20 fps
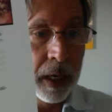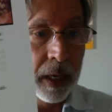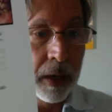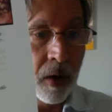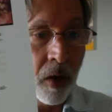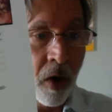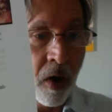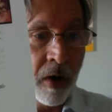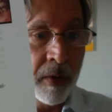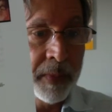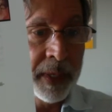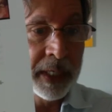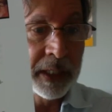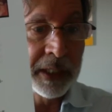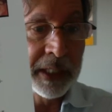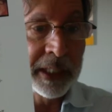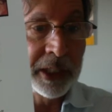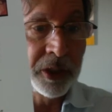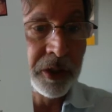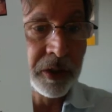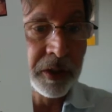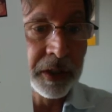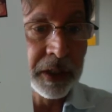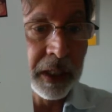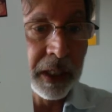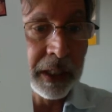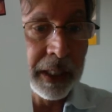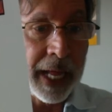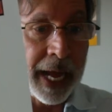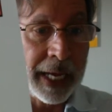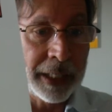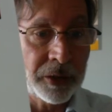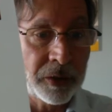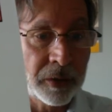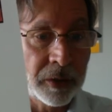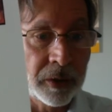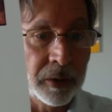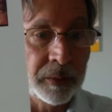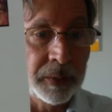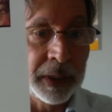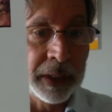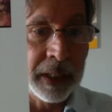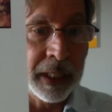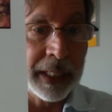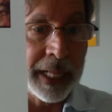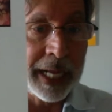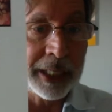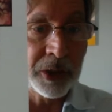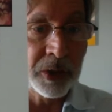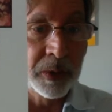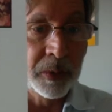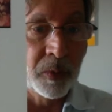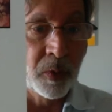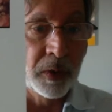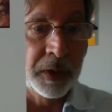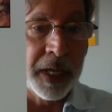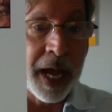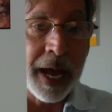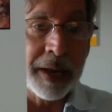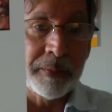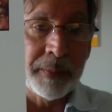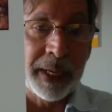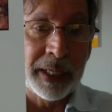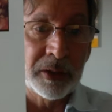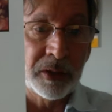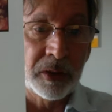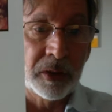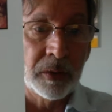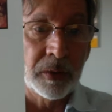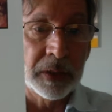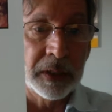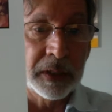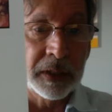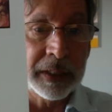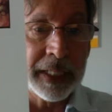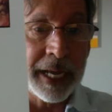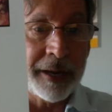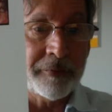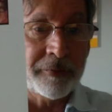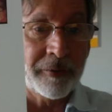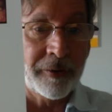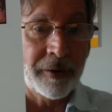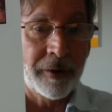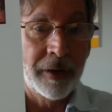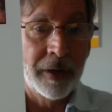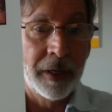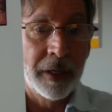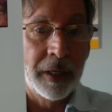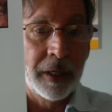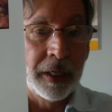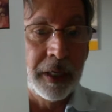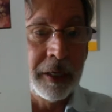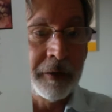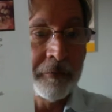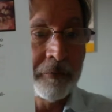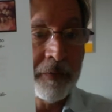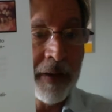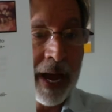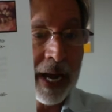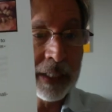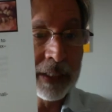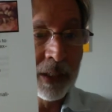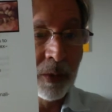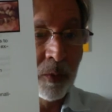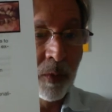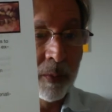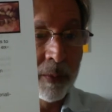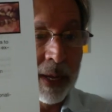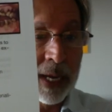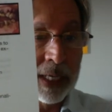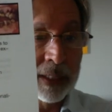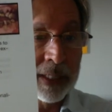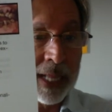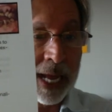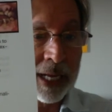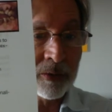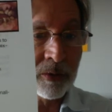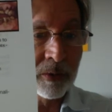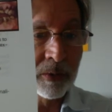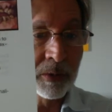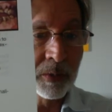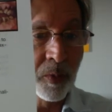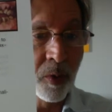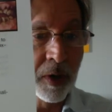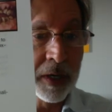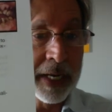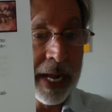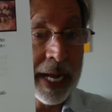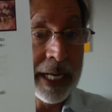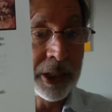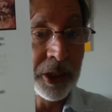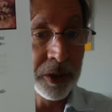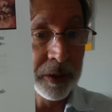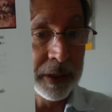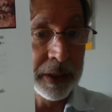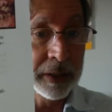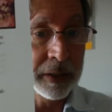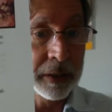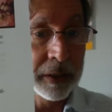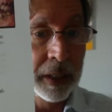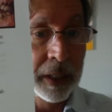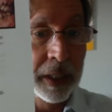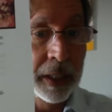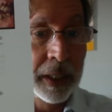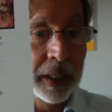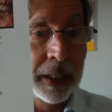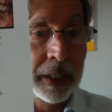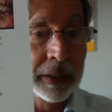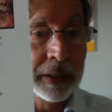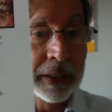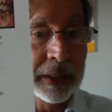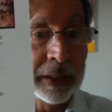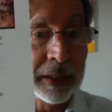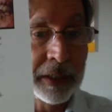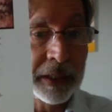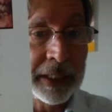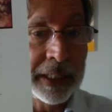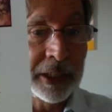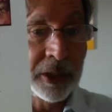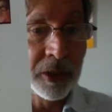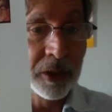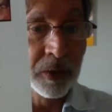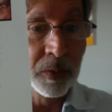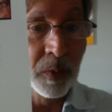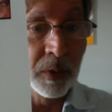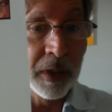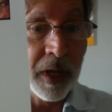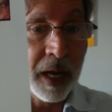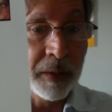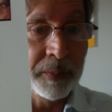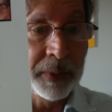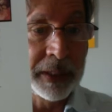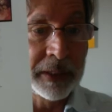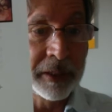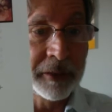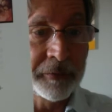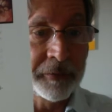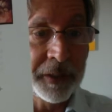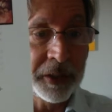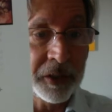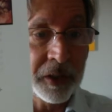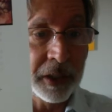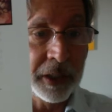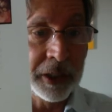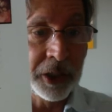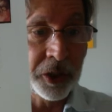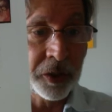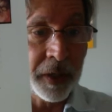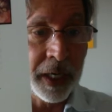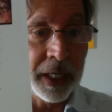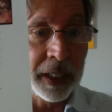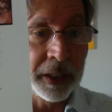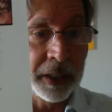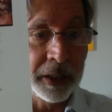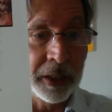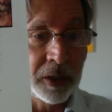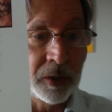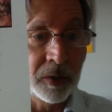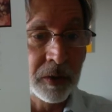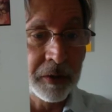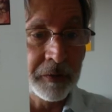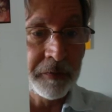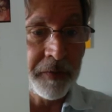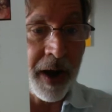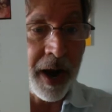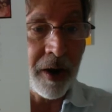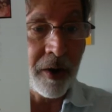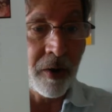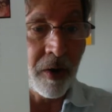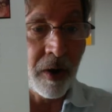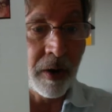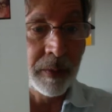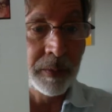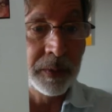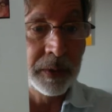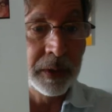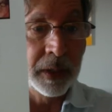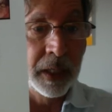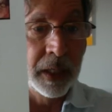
Arming teachers in the classroom will not make students safer. In fact, it will make classrooms more dangerous, since teachers will not be sufficiently trained in the use of firearms,